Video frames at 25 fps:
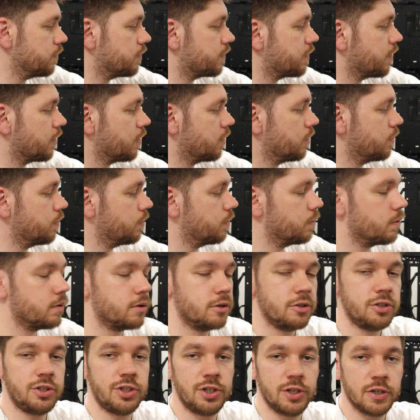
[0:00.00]
So
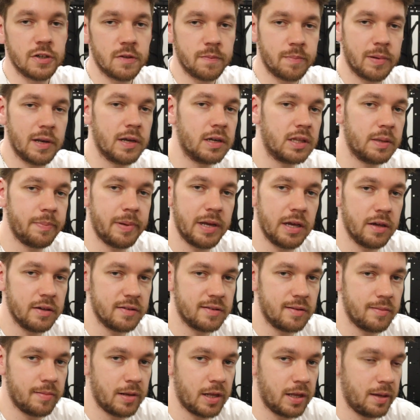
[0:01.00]
just plug the power
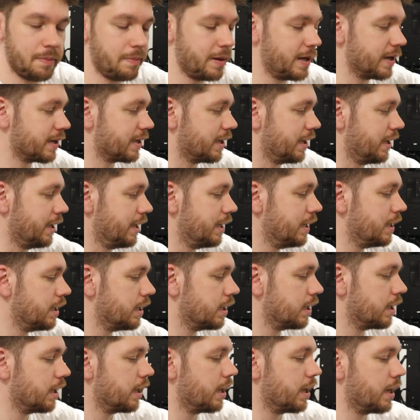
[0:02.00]
supply back in.
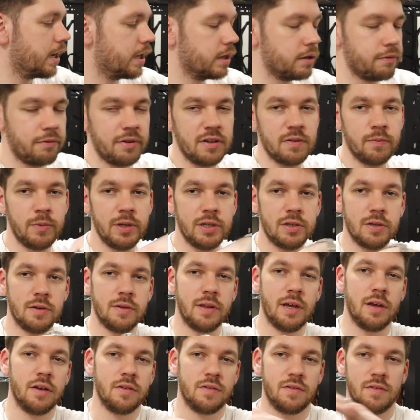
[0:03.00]
And the reason we do
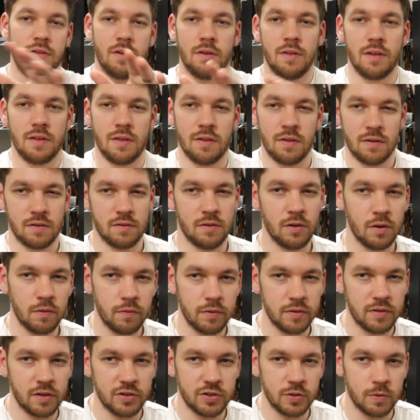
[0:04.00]
that is so that there's no
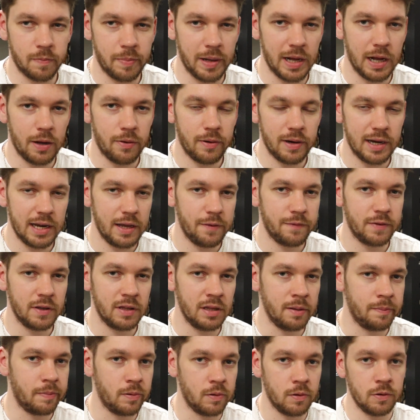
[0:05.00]
residual power left in
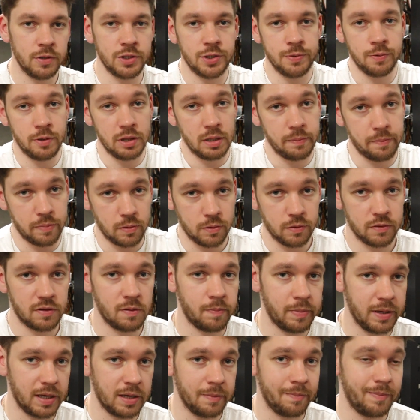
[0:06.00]
the board. You want the board to
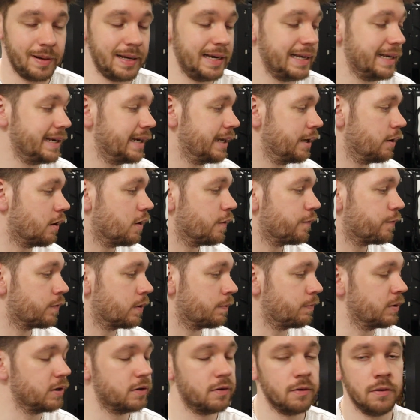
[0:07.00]
be completely off
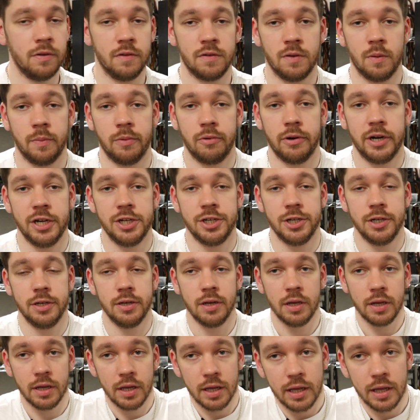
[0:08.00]
when we do this operation.